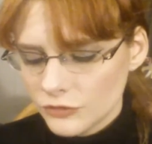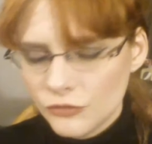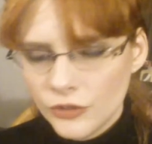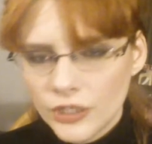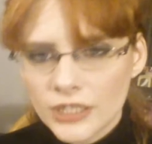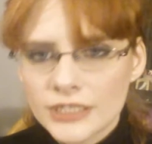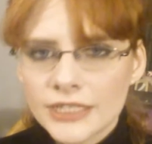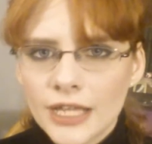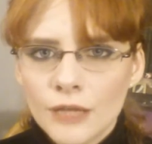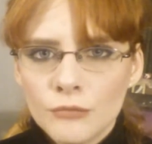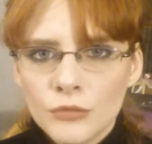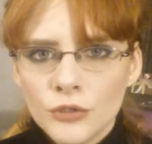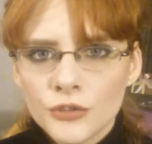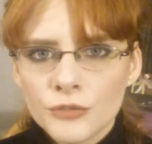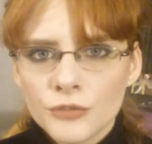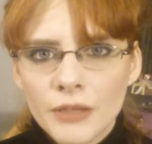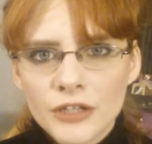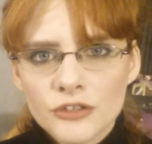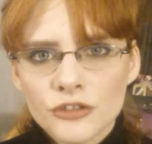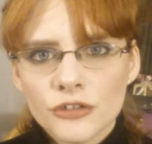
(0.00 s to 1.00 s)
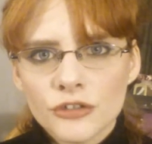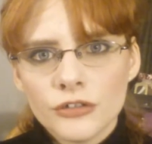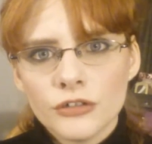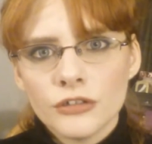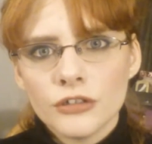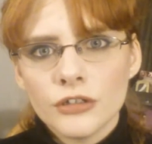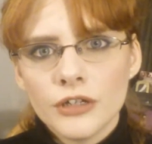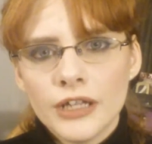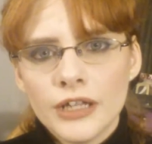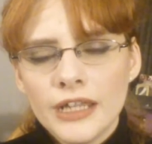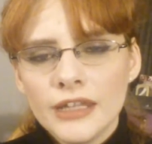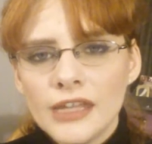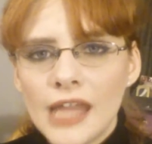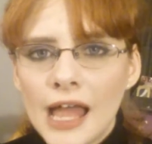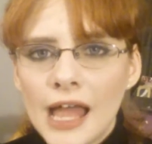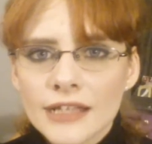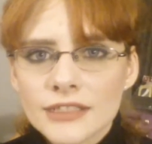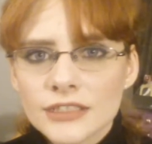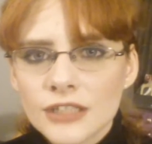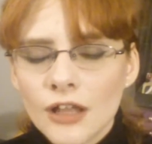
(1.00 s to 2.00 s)
for example, to make sure it
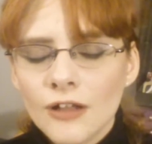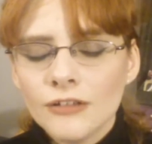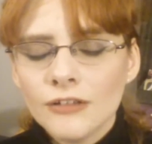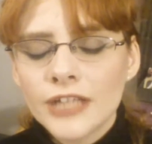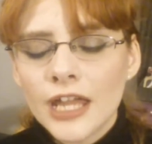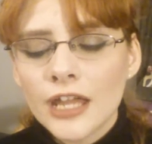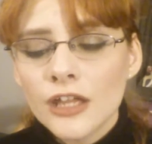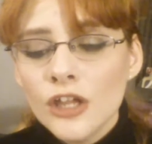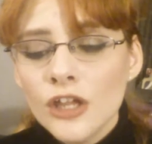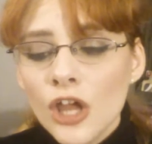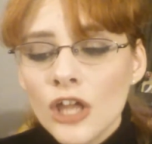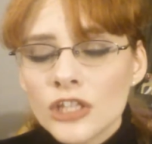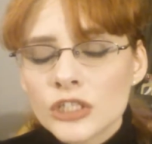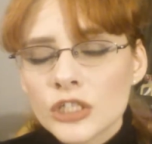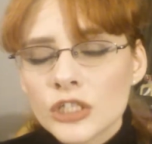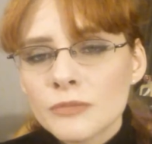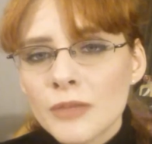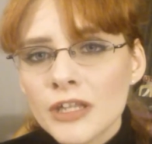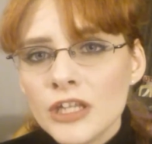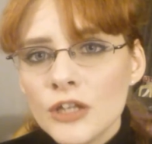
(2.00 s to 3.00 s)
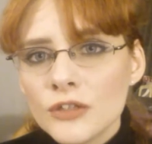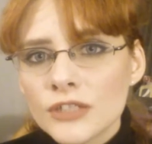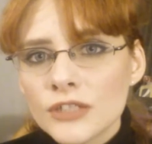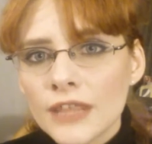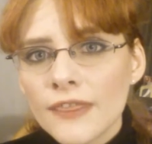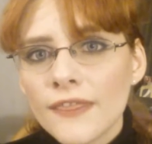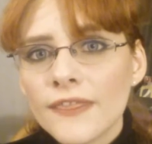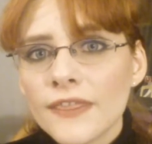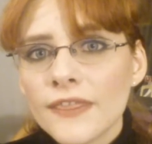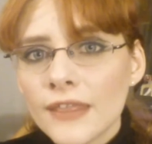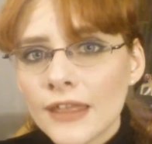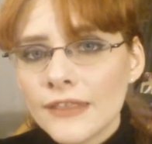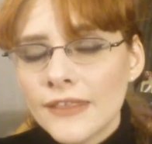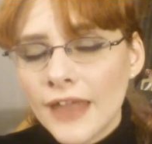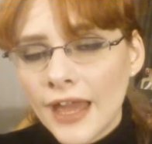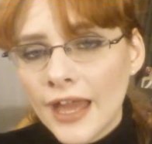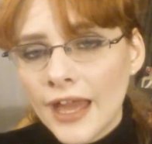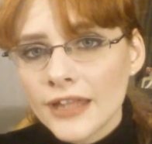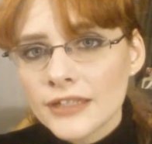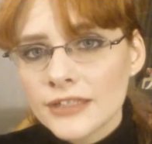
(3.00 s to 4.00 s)
lasts all day. So it's been using
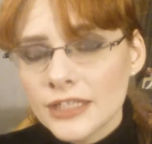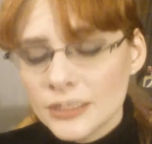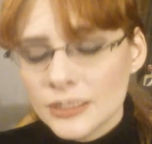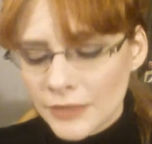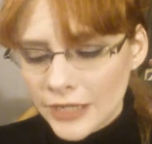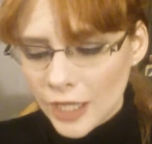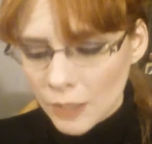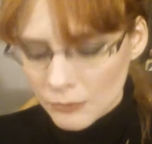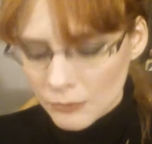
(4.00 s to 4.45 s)
that. It's been